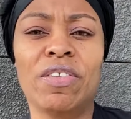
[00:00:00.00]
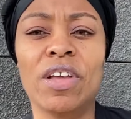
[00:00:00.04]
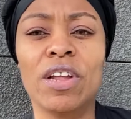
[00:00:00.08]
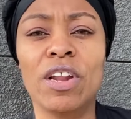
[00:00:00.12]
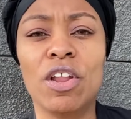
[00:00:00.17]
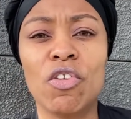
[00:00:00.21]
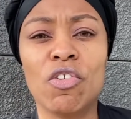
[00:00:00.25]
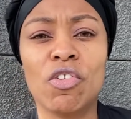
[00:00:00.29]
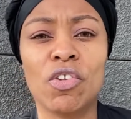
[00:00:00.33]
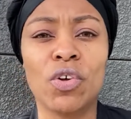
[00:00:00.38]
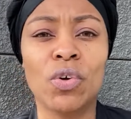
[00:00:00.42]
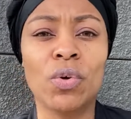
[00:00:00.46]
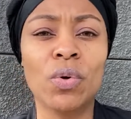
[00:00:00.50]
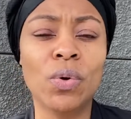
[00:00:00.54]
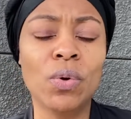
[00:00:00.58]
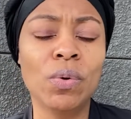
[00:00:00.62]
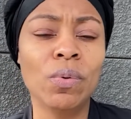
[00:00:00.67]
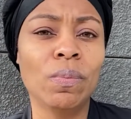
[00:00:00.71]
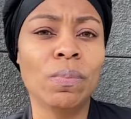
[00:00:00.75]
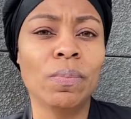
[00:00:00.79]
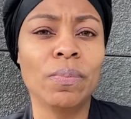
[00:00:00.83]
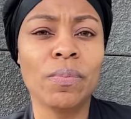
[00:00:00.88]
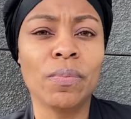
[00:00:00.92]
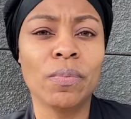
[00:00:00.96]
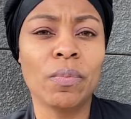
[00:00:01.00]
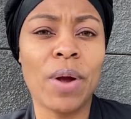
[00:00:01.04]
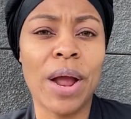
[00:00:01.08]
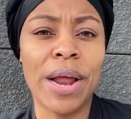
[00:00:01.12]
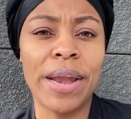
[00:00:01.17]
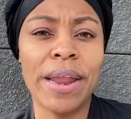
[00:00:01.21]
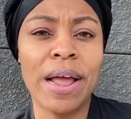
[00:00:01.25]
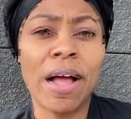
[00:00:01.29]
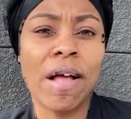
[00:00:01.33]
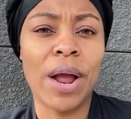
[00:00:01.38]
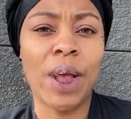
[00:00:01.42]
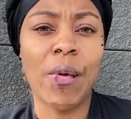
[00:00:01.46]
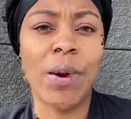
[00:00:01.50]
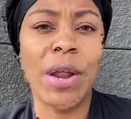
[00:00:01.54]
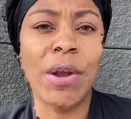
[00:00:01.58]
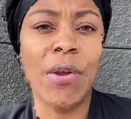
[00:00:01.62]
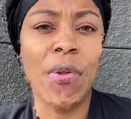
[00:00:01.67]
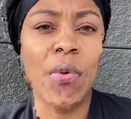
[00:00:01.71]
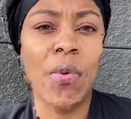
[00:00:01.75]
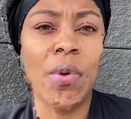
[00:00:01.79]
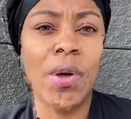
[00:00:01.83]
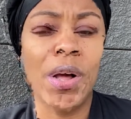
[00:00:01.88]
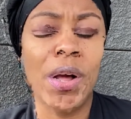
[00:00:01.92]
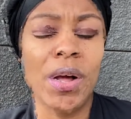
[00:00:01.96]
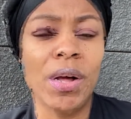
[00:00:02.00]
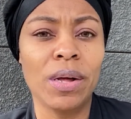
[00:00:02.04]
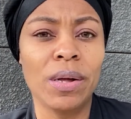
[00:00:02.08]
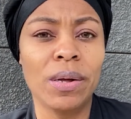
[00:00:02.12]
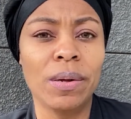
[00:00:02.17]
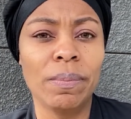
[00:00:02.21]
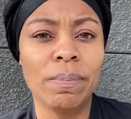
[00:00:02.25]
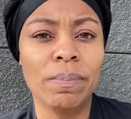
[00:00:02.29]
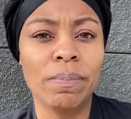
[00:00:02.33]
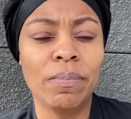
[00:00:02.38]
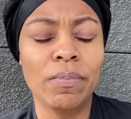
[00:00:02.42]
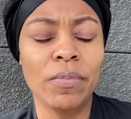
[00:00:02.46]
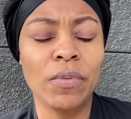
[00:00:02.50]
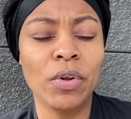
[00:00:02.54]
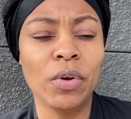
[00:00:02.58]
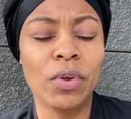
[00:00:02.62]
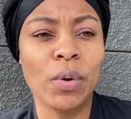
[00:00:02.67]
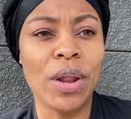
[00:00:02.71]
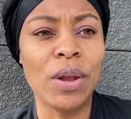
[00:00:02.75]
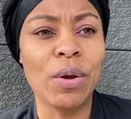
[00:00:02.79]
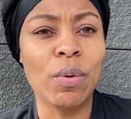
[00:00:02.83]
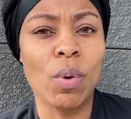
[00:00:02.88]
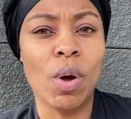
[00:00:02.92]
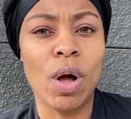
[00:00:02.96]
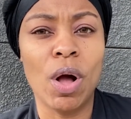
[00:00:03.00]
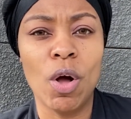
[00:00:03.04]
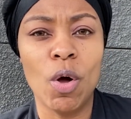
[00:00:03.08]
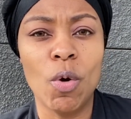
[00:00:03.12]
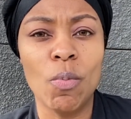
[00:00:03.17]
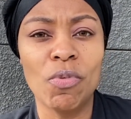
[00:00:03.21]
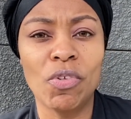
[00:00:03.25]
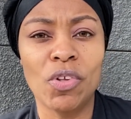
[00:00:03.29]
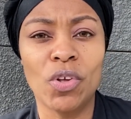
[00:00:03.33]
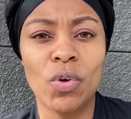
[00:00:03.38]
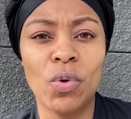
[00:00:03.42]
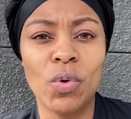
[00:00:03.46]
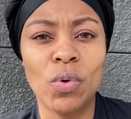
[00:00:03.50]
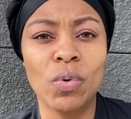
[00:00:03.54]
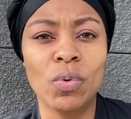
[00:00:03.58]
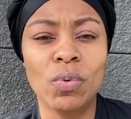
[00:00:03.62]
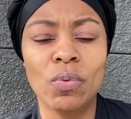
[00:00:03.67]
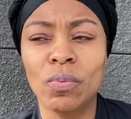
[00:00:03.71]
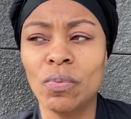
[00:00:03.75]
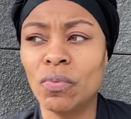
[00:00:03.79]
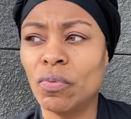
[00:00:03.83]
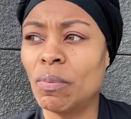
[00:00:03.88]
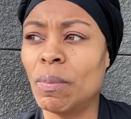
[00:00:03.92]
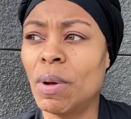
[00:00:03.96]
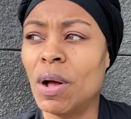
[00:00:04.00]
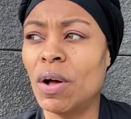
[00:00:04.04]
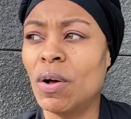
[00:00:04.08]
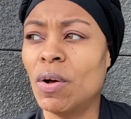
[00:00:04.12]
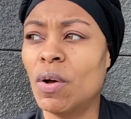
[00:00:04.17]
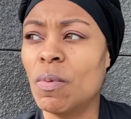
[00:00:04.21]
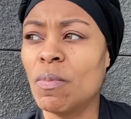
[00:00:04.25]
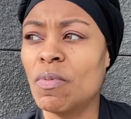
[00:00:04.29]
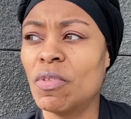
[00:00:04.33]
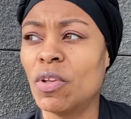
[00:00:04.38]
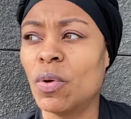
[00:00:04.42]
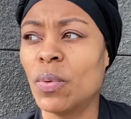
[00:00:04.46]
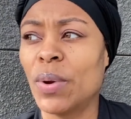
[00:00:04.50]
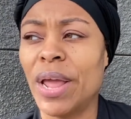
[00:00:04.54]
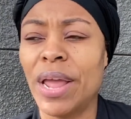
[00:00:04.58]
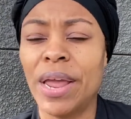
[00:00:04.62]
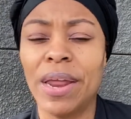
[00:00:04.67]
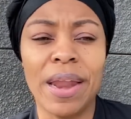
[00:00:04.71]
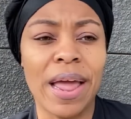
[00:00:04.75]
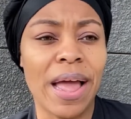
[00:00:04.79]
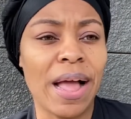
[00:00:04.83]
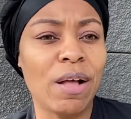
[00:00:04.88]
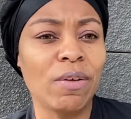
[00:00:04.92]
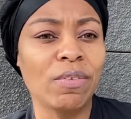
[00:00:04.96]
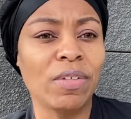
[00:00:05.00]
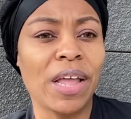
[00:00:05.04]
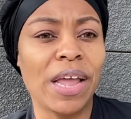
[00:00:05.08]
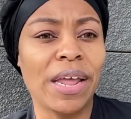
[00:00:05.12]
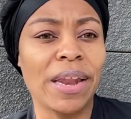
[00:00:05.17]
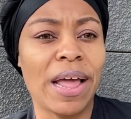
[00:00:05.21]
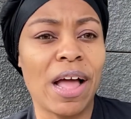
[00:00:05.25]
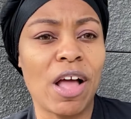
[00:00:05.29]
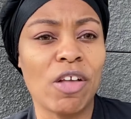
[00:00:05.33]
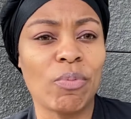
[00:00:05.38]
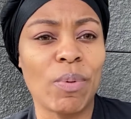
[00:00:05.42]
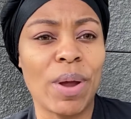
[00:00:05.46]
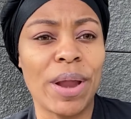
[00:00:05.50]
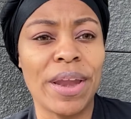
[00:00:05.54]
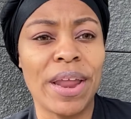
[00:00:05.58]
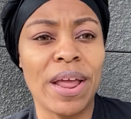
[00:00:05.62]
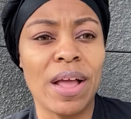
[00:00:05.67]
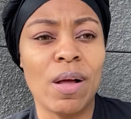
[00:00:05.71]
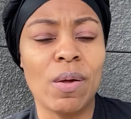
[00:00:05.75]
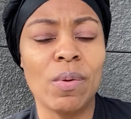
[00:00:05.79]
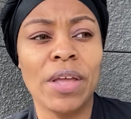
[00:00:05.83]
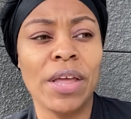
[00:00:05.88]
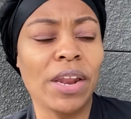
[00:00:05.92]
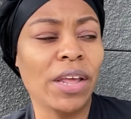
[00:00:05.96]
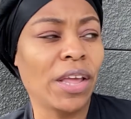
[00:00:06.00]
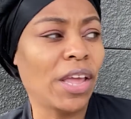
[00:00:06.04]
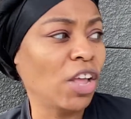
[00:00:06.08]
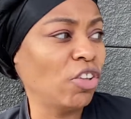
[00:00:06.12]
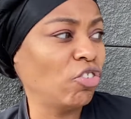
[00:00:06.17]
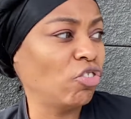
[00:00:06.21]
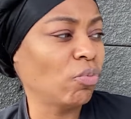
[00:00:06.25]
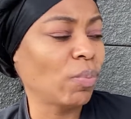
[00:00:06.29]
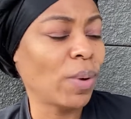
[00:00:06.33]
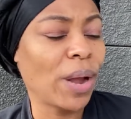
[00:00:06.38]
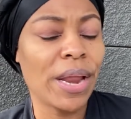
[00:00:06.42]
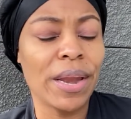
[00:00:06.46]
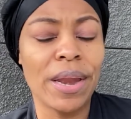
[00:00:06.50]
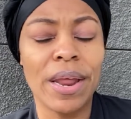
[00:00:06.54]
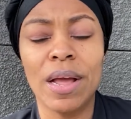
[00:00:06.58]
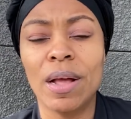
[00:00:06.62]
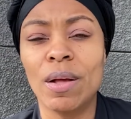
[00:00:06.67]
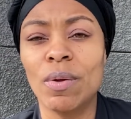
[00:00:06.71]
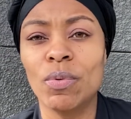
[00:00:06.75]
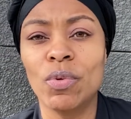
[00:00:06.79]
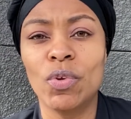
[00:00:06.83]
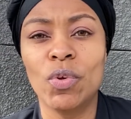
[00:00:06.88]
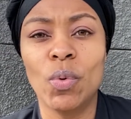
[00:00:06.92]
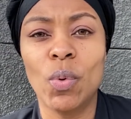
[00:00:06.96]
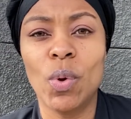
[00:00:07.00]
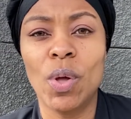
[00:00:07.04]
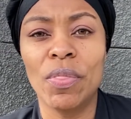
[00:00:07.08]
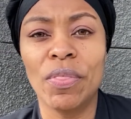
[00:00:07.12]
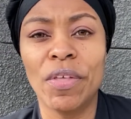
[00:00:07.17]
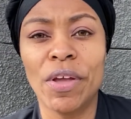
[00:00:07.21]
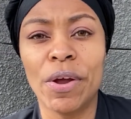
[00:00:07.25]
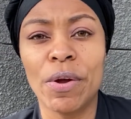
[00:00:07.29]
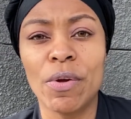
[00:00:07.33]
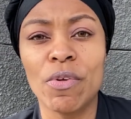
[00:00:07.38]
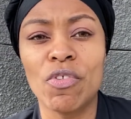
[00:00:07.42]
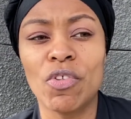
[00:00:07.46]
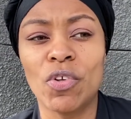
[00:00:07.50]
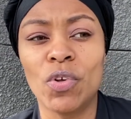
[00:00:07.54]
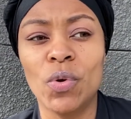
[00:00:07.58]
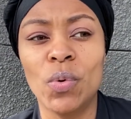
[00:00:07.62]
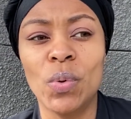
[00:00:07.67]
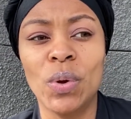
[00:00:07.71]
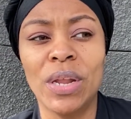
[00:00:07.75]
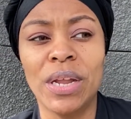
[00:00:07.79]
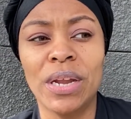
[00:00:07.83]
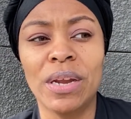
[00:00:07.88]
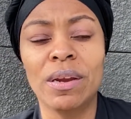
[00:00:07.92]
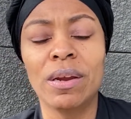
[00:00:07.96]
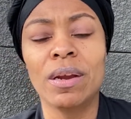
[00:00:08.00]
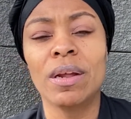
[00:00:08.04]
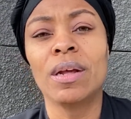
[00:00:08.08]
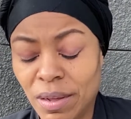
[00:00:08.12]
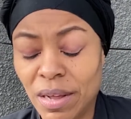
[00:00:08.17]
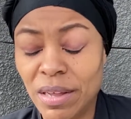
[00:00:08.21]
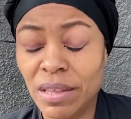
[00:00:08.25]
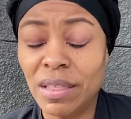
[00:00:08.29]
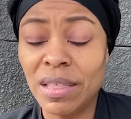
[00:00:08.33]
still in school right now, so they're doing, they're doing homeschool from home, so they're in the house right now. They're in the kitchen right now doing their schooling.